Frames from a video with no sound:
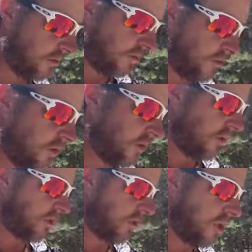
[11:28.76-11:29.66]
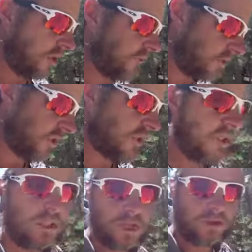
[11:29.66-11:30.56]
you know, you did the long version. He did
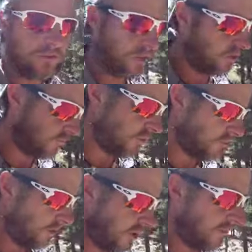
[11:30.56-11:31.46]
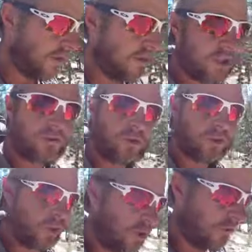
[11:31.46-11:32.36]
the long version for me, and then he made several shorter